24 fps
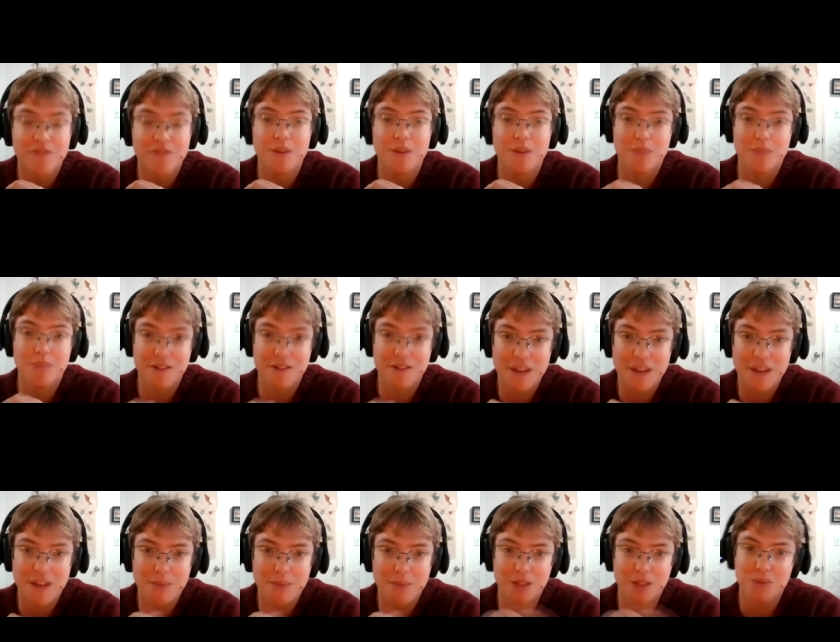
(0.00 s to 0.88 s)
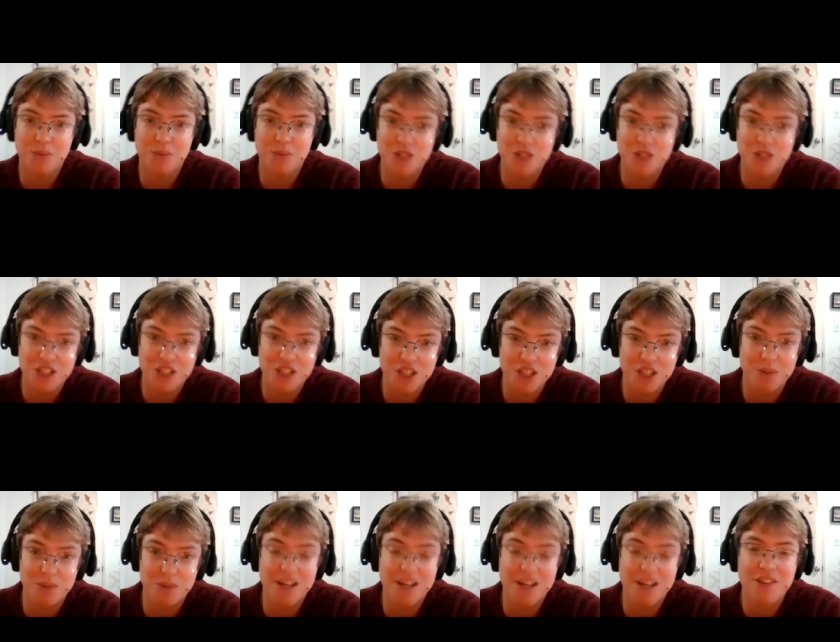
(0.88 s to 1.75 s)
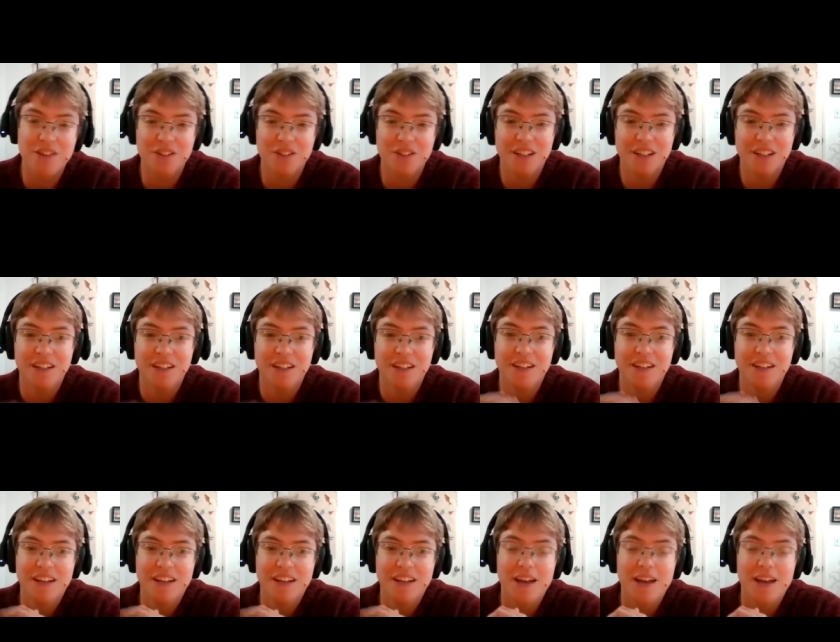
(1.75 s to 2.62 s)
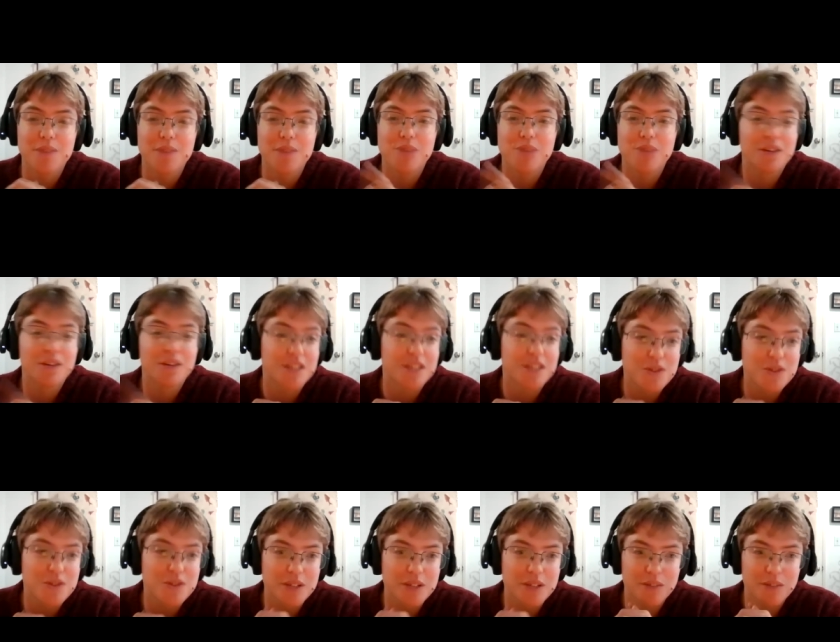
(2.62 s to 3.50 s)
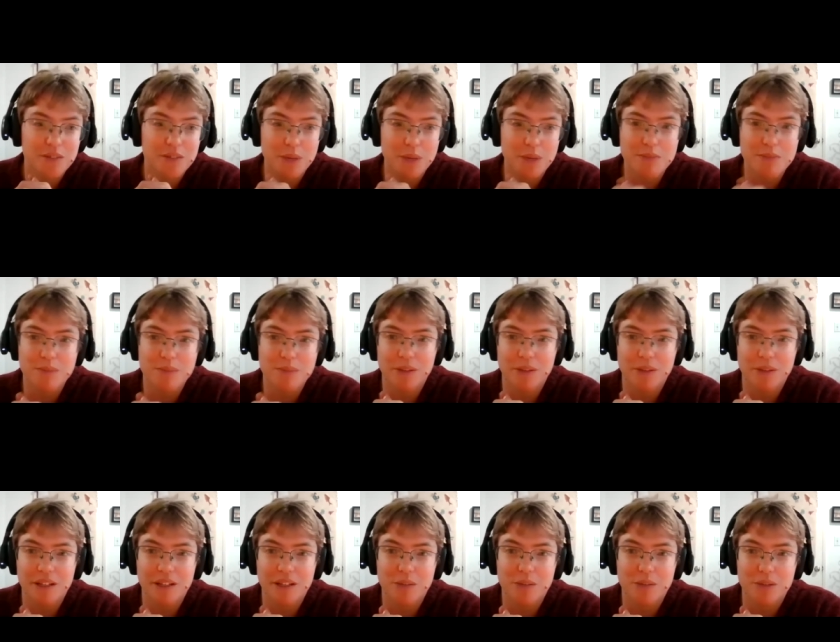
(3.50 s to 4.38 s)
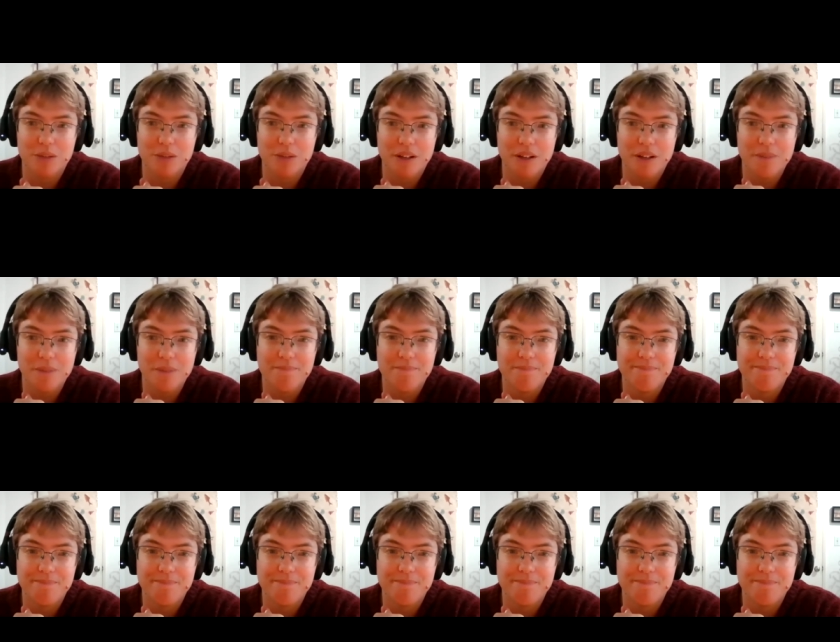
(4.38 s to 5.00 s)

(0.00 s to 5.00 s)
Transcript: from my family, which I share with Heather, and the broader history of white people in Alberta.